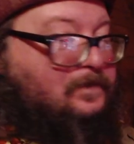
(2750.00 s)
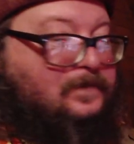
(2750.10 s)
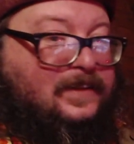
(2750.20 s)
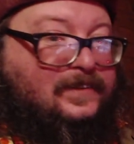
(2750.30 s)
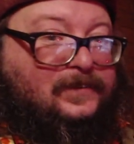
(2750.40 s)

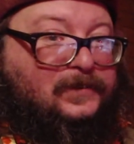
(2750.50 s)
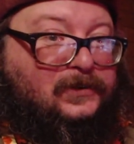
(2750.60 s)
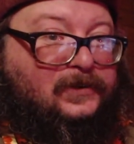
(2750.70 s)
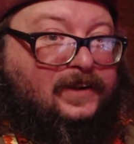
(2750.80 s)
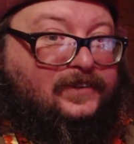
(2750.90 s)
and see what
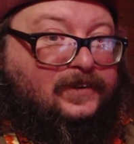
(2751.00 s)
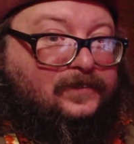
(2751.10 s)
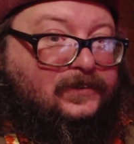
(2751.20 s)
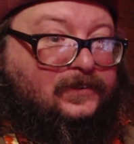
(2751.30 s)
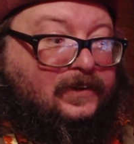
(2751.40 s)
you guys are
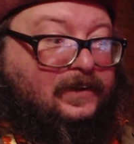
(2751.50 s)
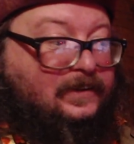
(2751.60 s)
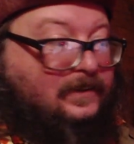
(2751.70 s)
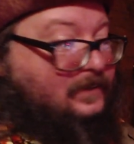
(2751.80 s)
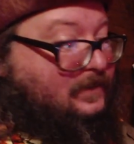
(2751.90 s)
up to, right?
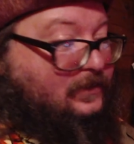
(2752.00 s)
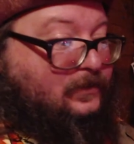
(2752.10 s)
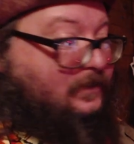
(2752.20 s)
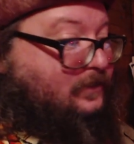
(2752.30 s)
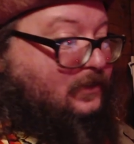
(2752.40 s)
And since
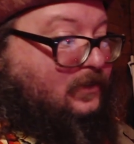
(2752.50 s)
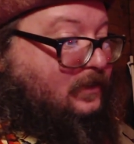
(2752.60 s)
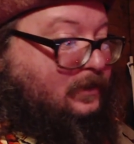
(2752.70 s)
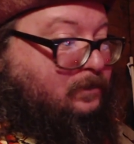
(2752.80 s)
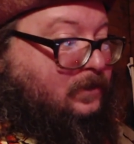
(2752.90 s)
we're
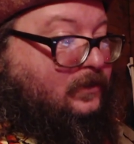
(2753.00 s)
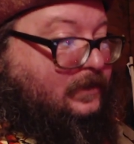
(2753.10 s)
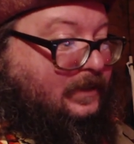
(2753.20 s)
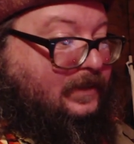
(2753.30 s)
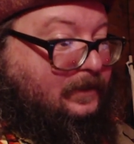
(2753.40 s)
totally blowing
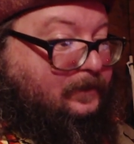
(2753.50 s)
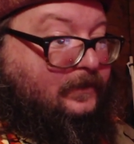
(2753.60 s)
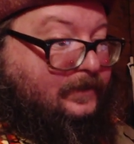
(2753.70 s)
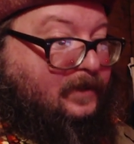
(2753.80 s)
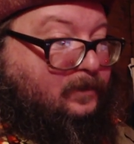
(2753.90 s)
it on
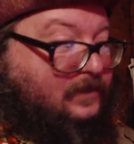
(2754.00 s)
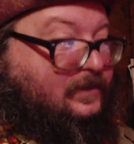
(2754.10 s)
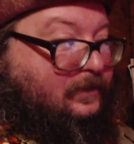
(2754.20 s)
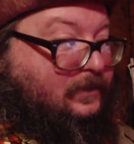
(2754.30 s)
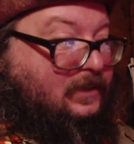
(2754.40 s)
Imhotep, let's
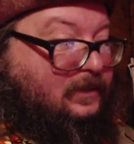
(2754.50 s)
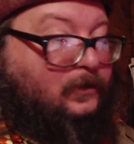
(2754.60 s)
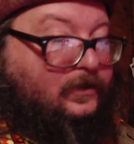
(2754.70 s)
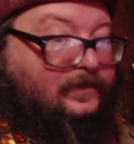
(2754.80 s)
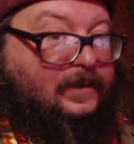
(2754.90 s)
give it a little
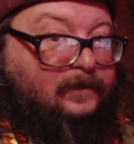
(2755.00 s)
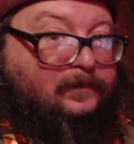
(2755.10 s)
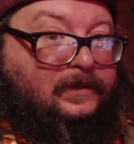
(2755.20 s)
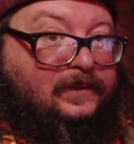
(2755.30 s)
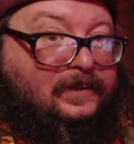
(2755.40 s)
more time.
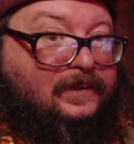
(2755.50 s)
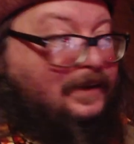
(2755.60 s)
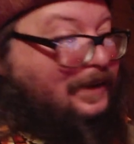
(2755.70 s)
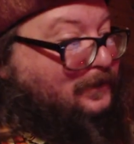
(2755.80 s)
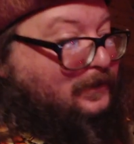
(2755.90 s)

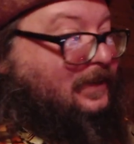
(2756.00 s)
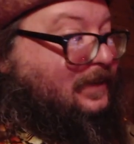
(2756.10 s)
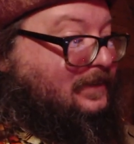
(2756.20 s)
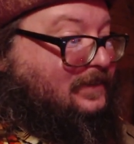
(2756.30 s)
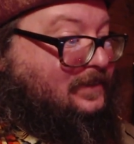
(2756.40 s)
I'd really
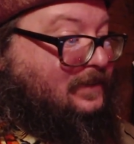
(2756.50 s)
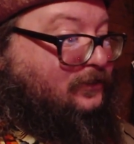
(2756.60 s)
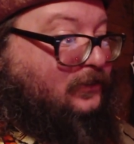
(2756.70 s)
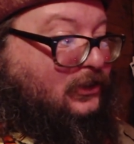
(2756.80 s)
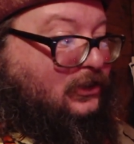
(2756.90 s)
like to see
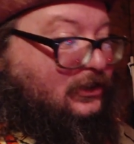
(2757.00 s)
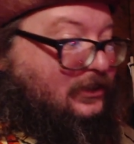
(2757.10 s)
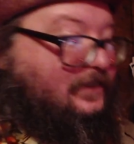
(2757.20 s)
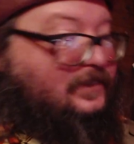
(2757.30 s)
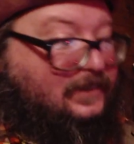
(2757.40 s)
if we could at
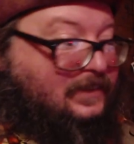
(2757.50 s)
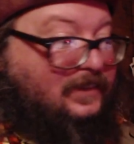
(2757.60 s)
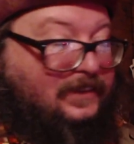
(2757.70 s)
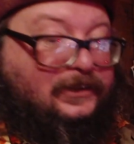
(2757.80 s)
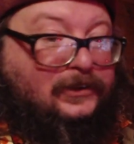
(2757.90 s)
least
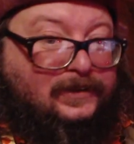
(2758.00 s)
clear